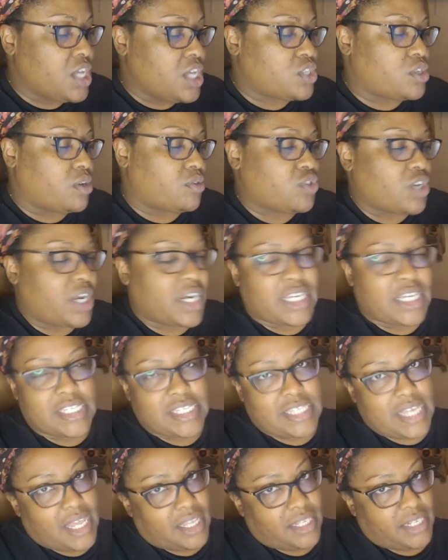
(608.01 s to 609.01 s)
So I'm trying to
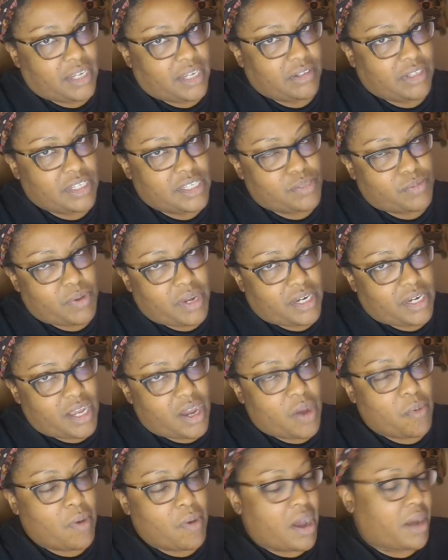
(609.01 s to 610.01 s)
consolidate this right
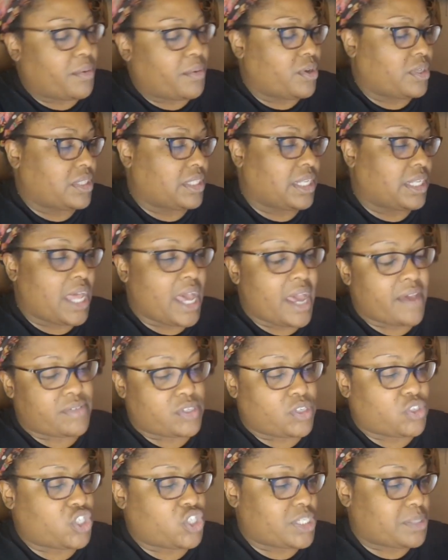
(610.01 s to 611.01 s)
now while I'm on the live.
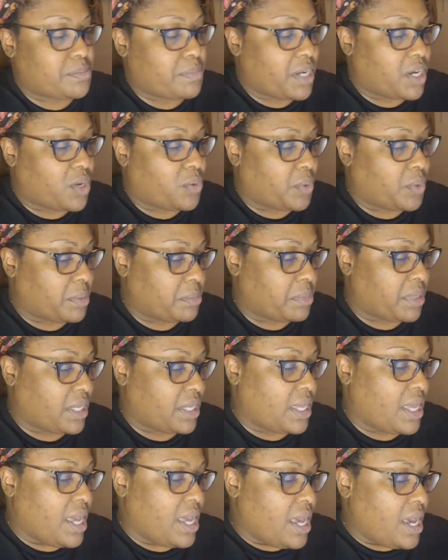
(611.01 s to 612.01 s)
So just bear with
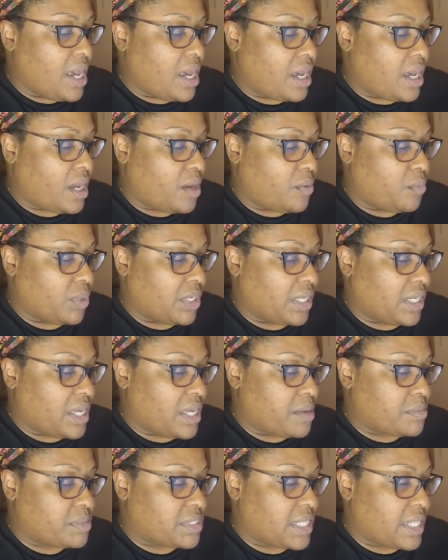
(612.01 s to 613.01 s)
me when it
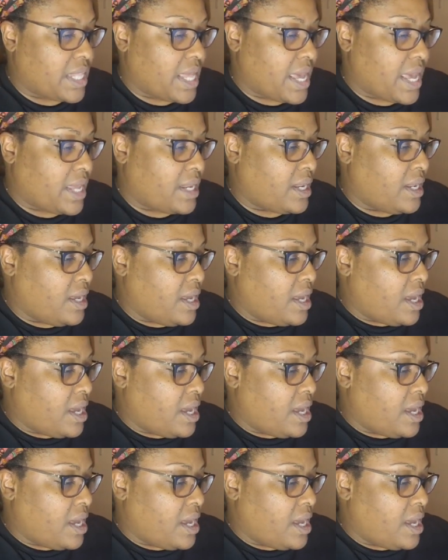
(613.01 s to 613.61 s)
comes to that.